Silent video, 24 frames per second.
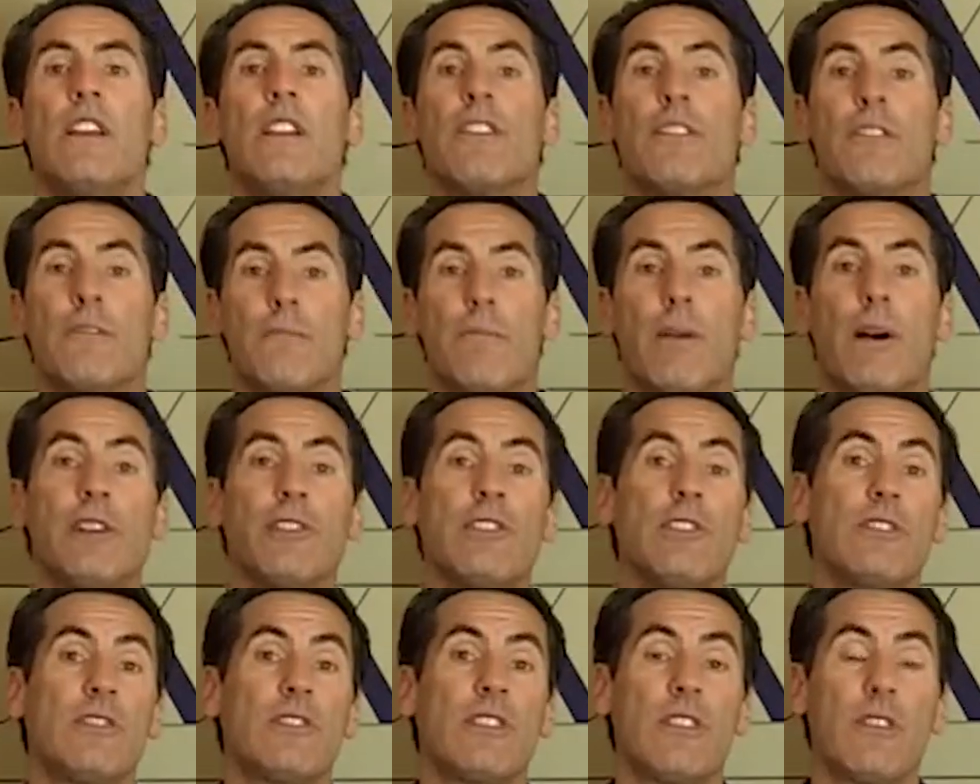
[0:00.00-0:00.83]
Their
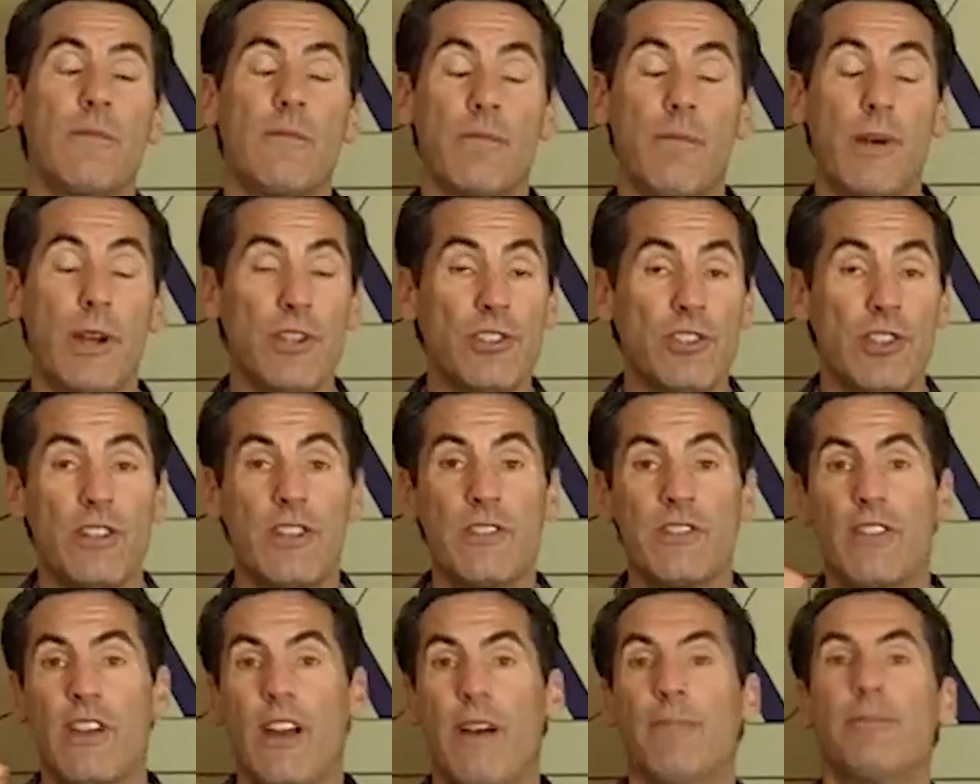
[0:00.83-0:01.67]
budget budget
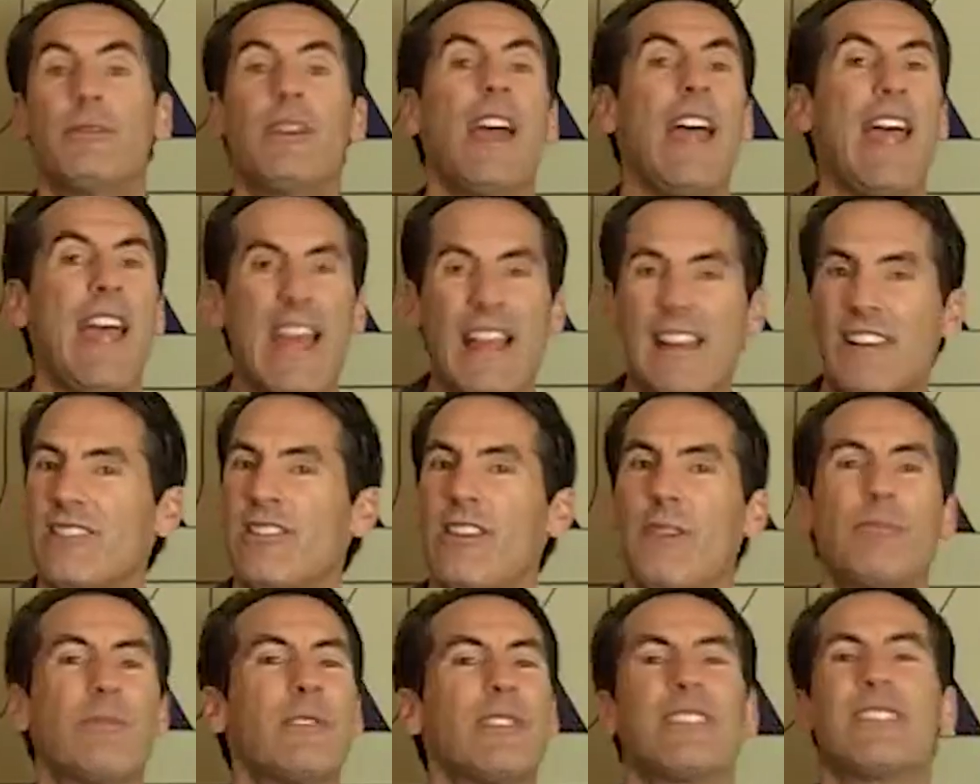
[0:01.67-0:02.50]
is up to X,
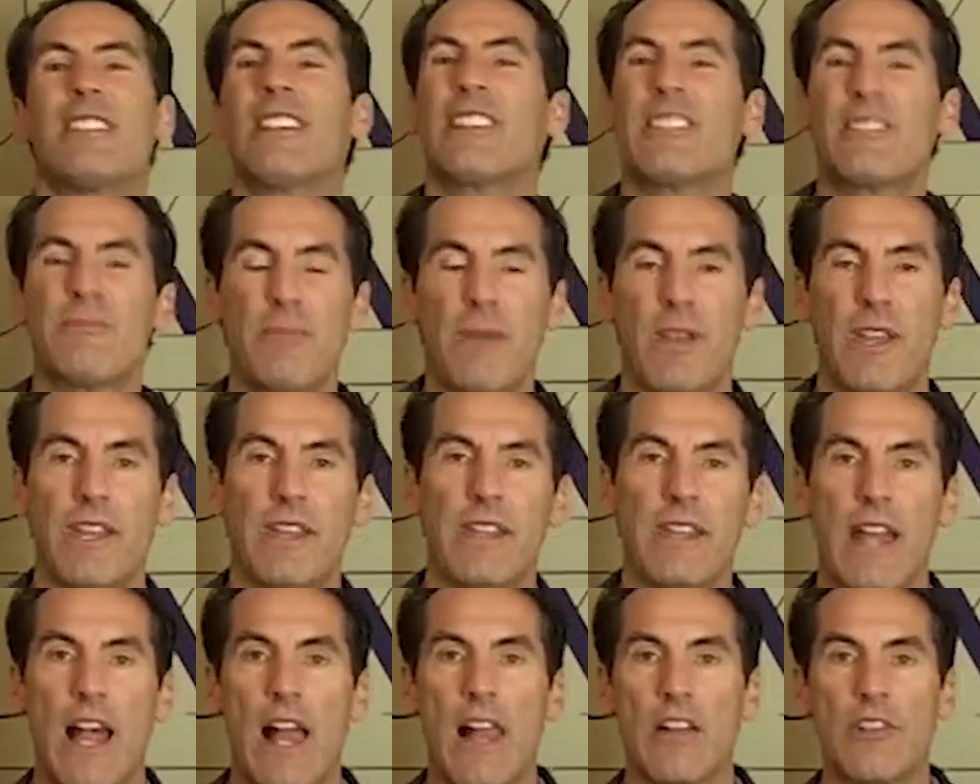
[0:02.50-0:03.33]
up to six
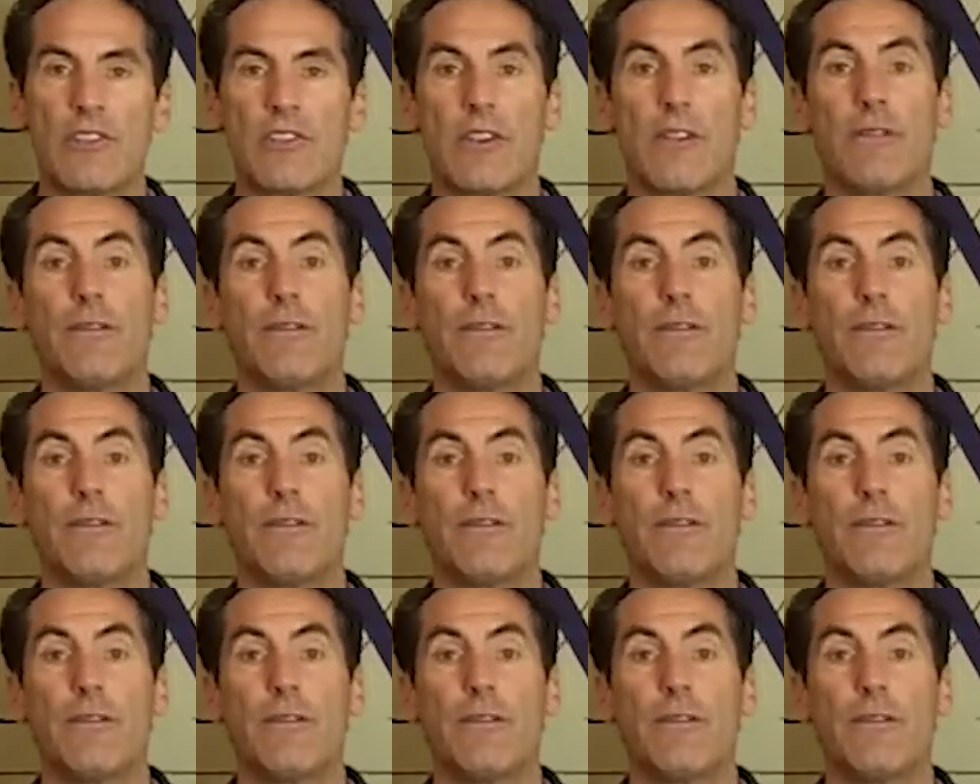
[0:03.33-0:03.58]
million dollars.